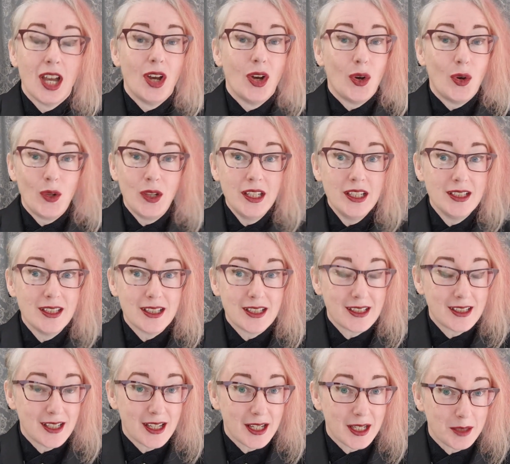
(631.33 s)
all in the
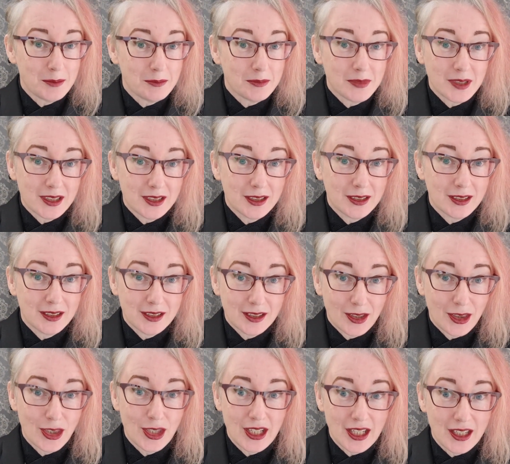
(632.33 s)
same
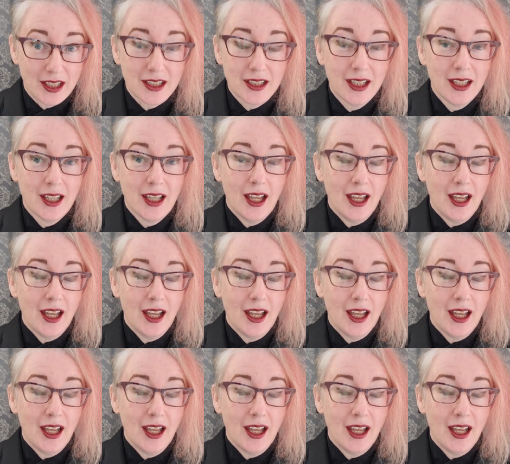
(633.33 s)
thing.